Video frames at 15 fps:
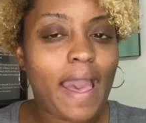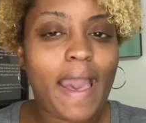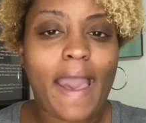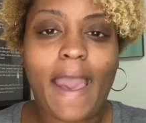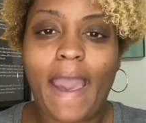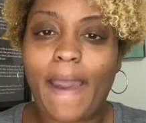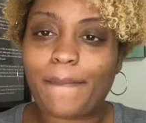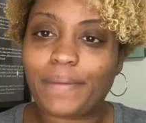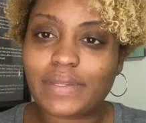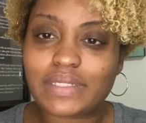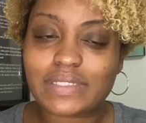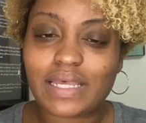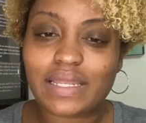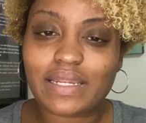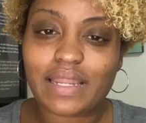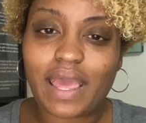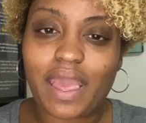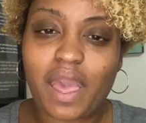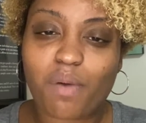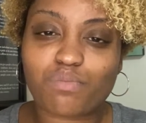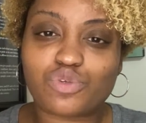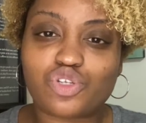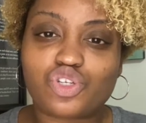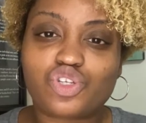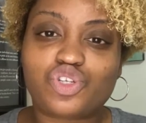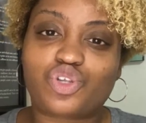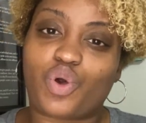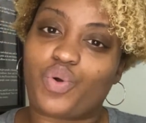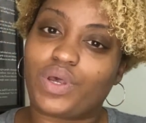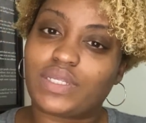Happy Sunday. I'm
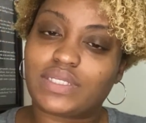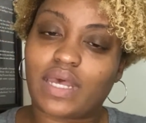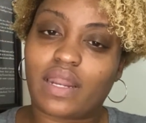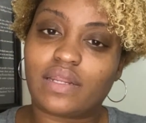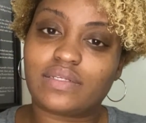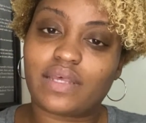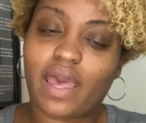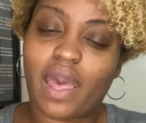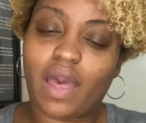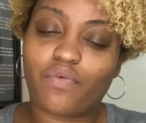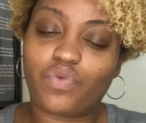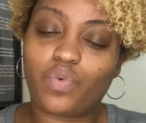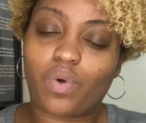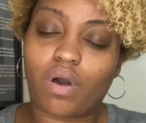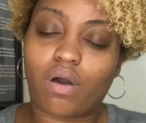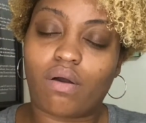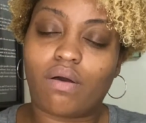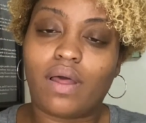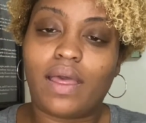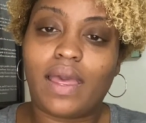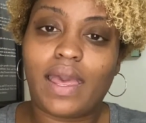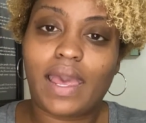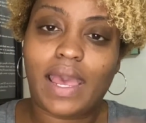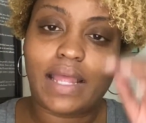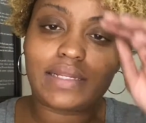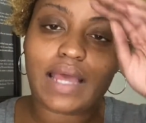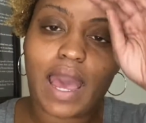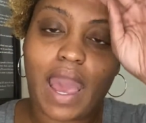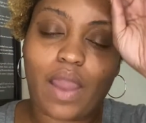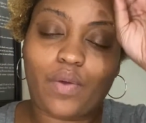so excited to have you all. And
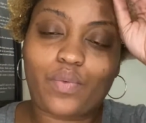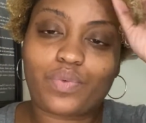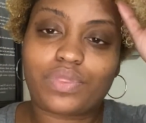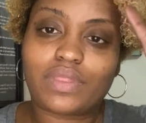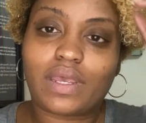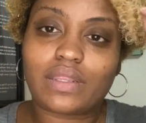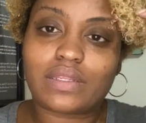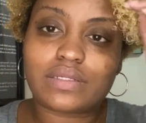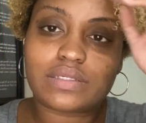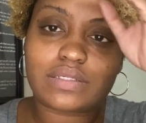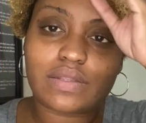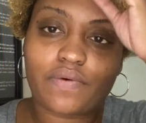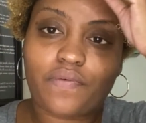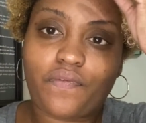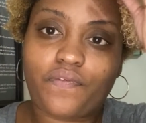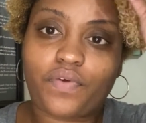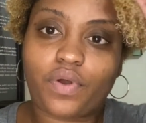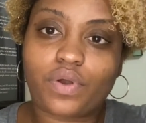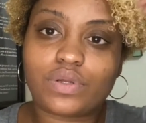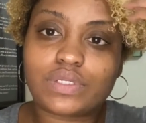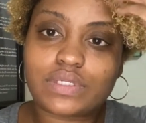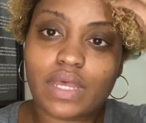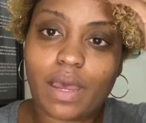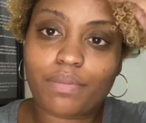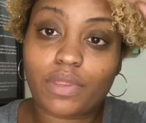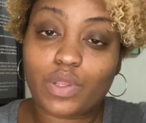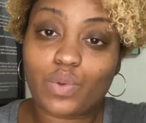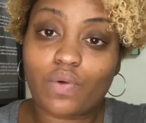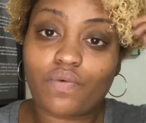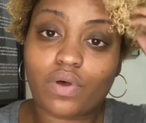I think this is the first time that
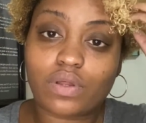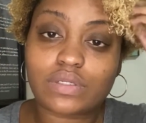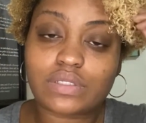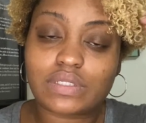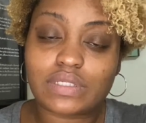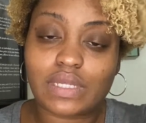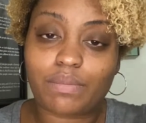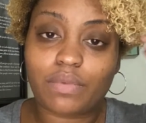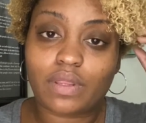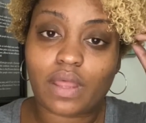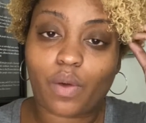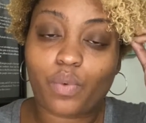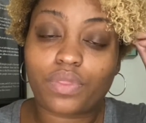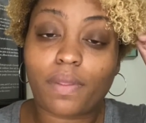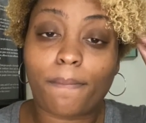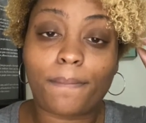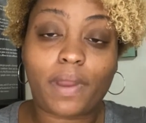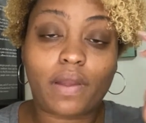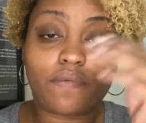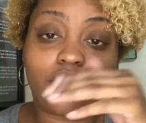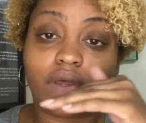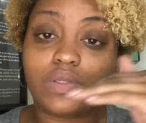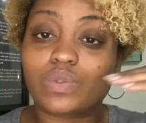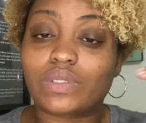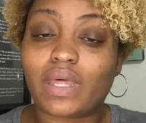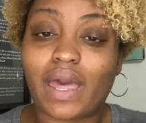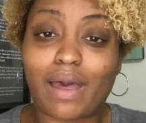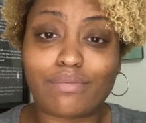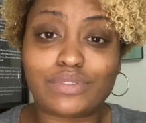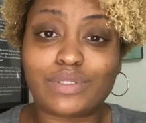you have all seen me like with a bare face with
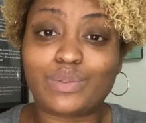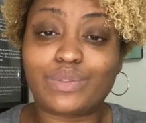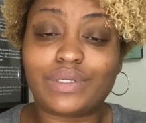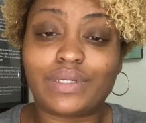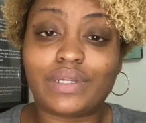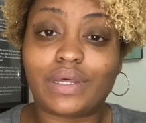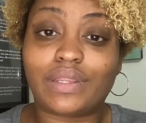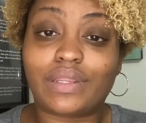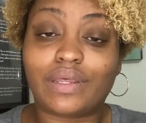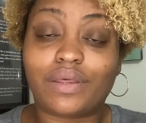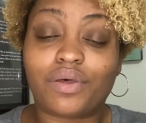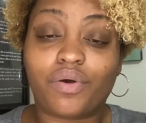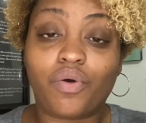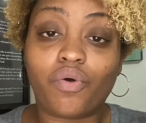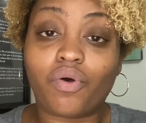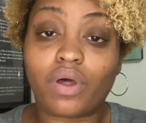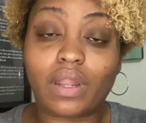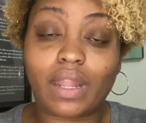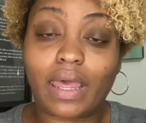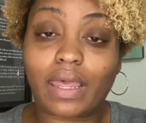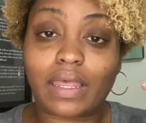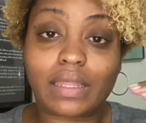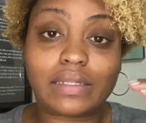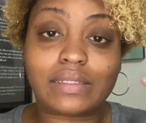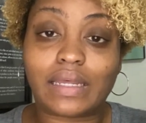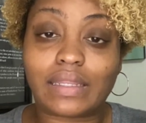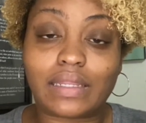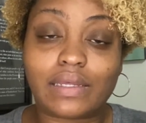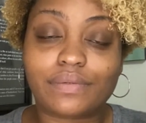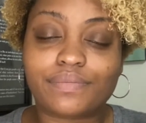absolutely nothing on, like
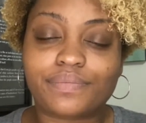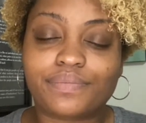nothing.